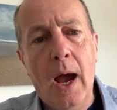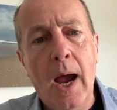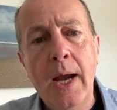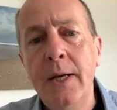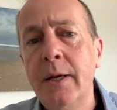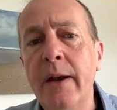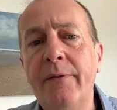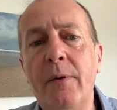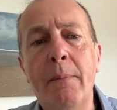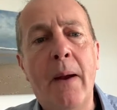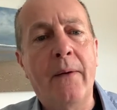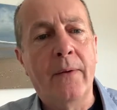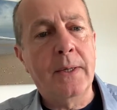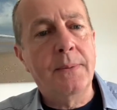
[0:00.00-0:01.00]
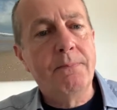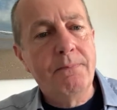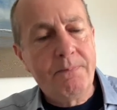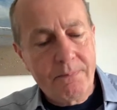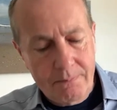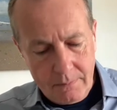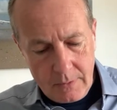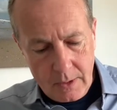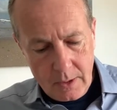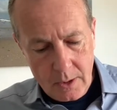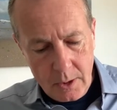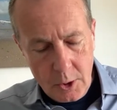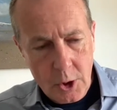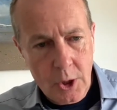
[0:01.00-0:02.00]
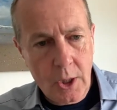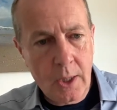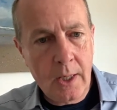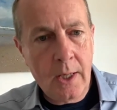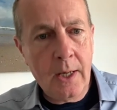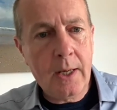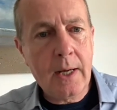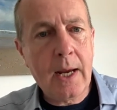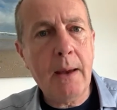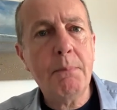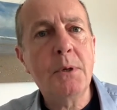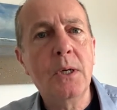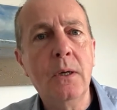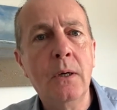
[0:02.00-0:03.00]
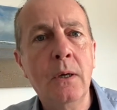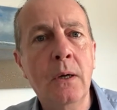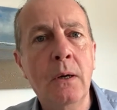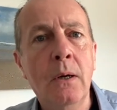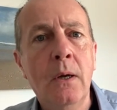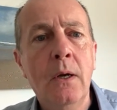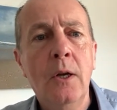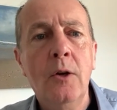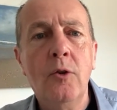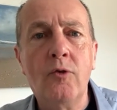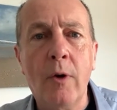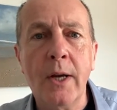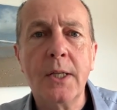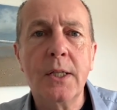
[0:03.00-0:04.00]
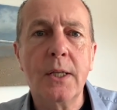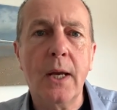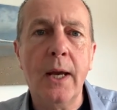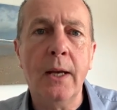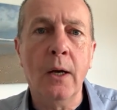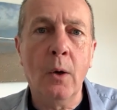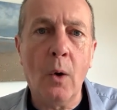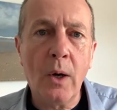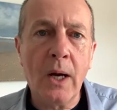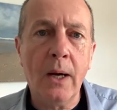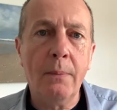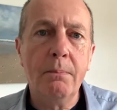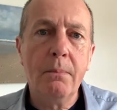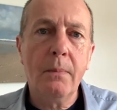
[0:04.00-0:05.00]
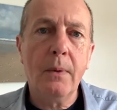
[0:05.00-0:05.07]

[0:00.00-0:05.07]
Ada never married. She kept her dress in a locker